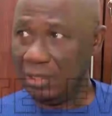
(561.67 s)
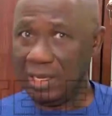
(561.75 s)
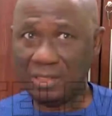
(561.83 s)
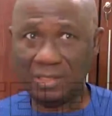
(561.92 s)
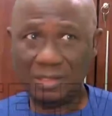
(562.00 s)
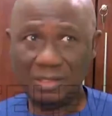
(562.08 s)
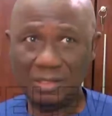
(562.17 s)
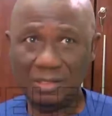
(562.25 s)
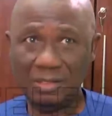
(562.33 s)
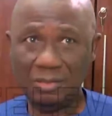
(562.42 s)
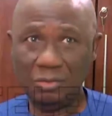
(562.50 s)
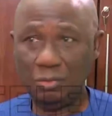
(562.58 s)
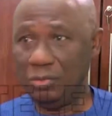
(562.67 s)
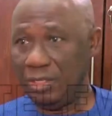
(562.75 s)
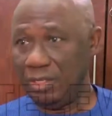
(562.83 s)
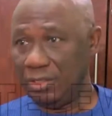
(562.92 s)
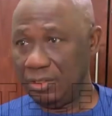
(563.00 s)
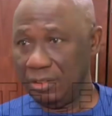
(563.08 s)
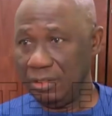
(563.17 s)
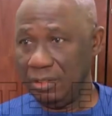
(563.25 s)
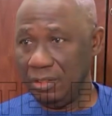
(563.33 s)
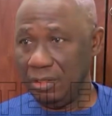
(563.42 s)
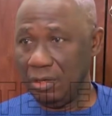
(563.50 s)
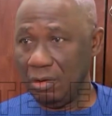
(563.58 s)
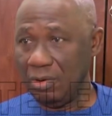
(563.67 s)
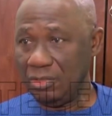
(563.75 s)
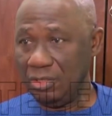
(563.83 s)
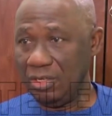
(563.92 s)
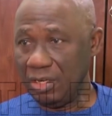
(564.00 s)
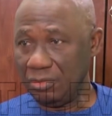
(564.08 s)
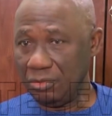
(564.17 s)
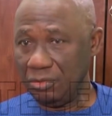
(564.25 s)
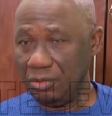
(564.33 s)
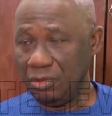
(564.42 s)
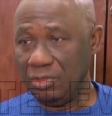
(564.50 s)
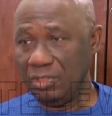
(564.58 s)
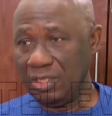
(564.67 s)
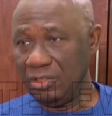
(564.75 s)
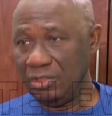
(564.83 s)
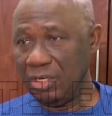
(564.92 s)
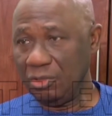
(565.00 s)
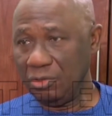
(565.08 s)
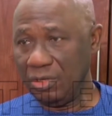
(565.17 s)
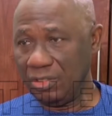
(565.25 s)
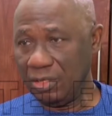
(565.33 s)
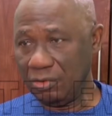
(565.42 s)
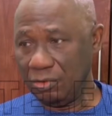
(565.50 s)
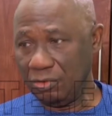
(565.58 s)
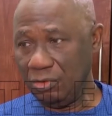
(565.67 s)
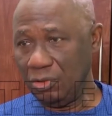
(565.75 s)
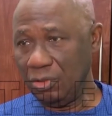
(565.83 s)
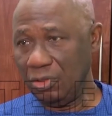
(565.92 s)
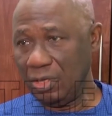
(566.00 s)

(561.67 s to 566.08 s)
last 2 years, our trade association, the Nigerian Insurance Association,